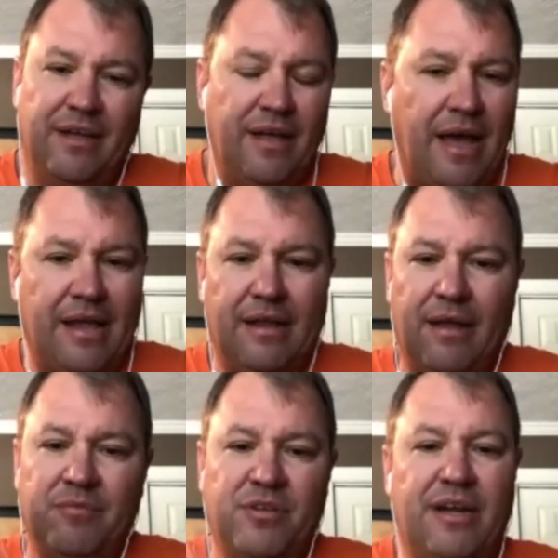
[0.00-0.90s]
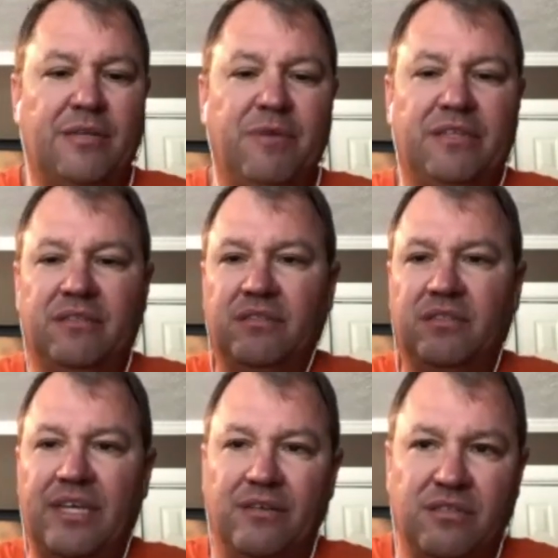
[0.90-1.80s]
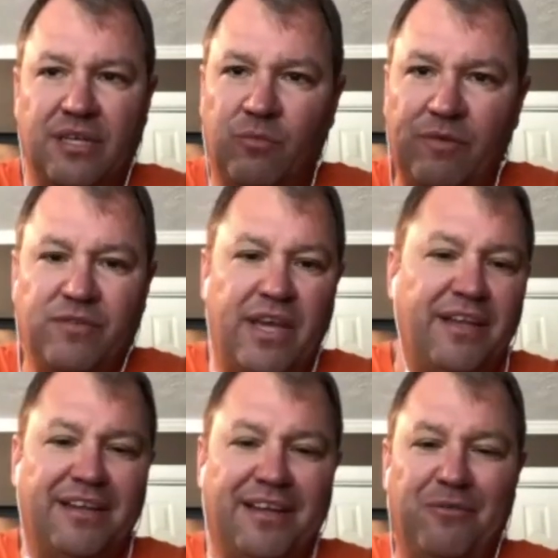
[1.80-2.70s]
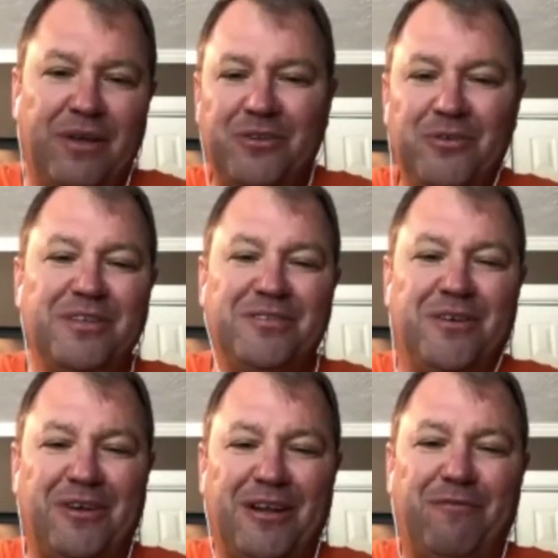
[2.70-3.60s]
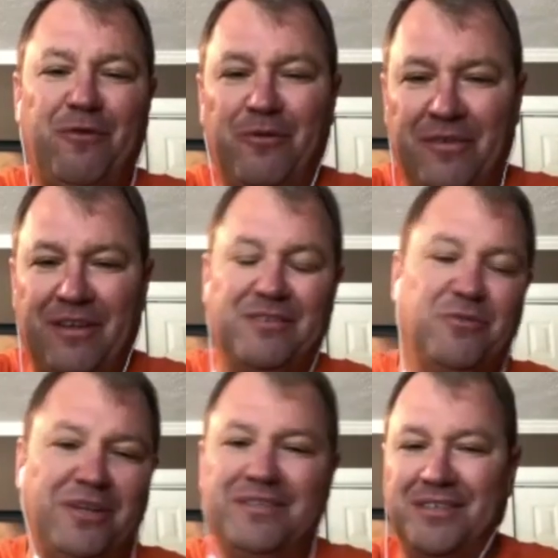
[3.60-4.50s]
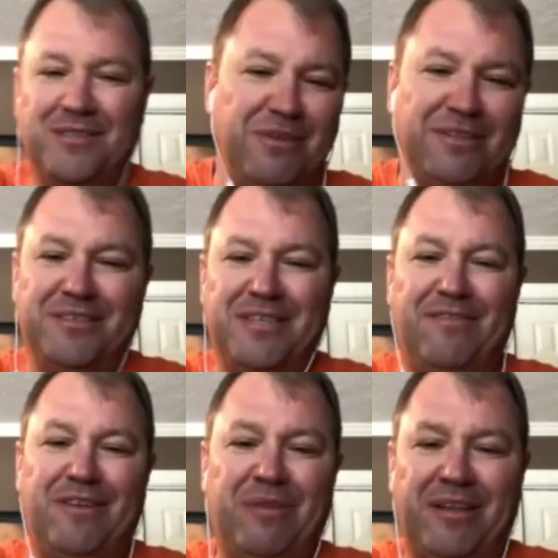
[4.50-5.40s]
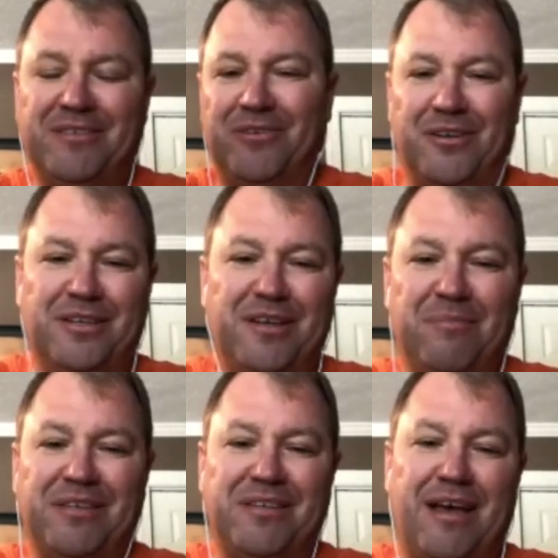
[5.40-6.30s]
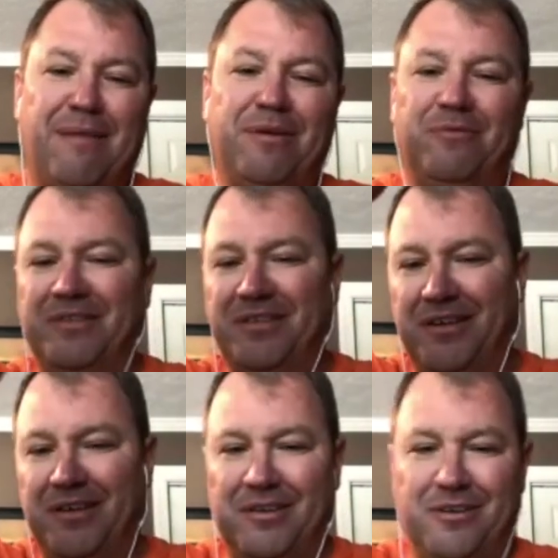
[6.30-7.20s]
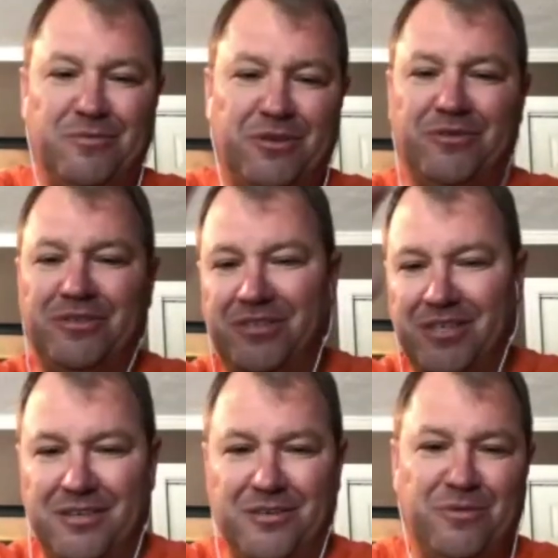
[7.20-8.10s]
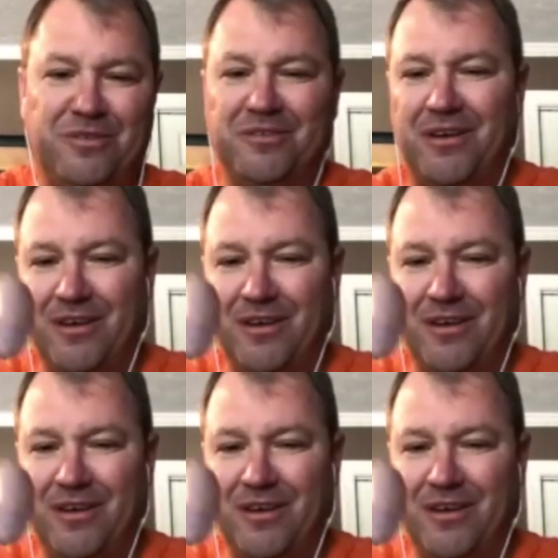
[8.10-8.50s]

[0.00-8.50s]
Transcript: I, am trying not to make this a sales thing. We've taken care. We do this already for you. We get 26 weekly safety meetings. They're already done by topic. We tell you here's what OSHA says. Here's what to talk